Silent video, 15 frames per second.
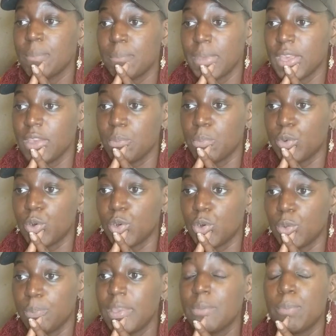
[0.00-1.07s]

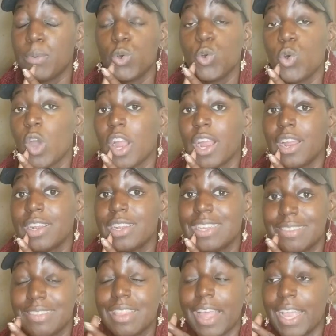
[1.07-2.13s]
people who are
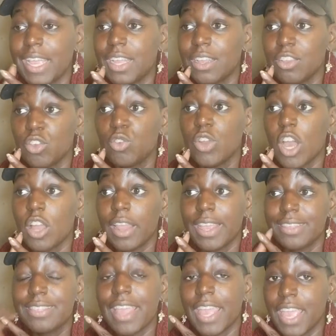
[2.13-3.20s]
just like,
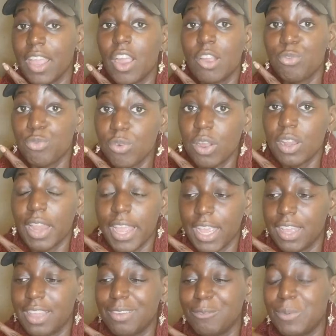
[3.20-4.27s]
like they are from,
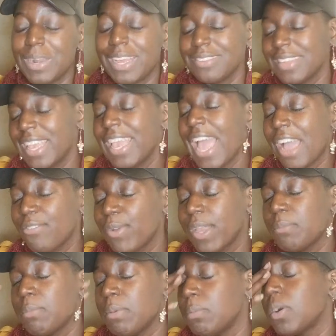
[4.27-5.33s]
like when I say
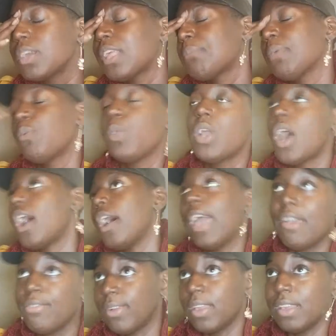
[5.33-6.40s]
African people, because I mean we all
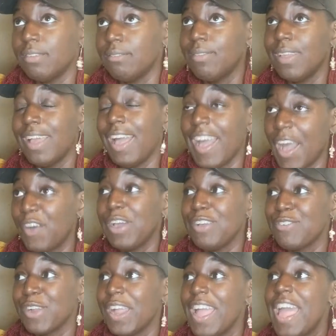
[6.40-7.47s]
African.
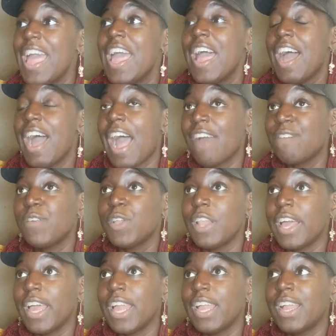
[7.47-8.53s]
However, I feel
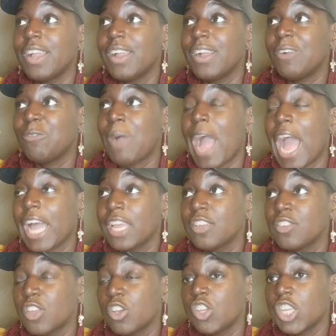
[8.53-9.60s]
like I
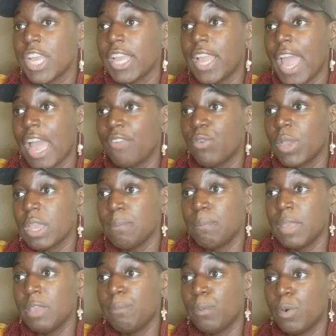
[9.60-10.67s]
associate African
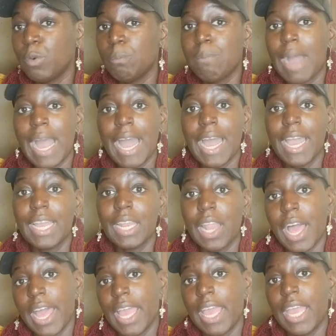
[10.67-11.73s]
people by
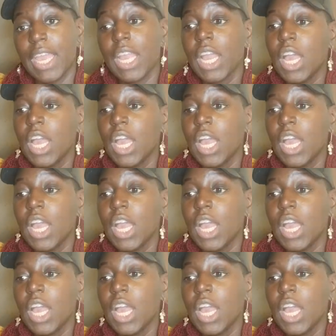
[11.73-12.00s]
like